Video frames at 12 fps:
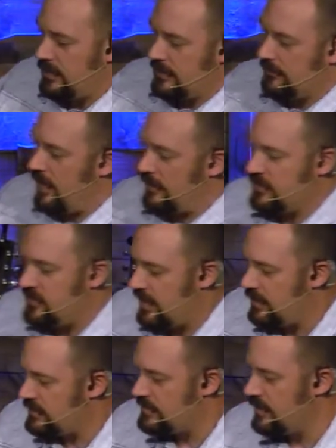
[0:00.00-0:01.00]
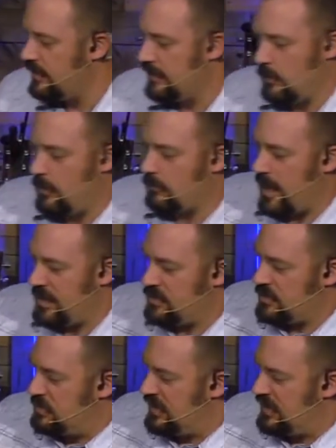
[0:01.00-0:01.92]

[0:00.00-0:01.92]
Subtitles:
the volunteers. They weren't rangers,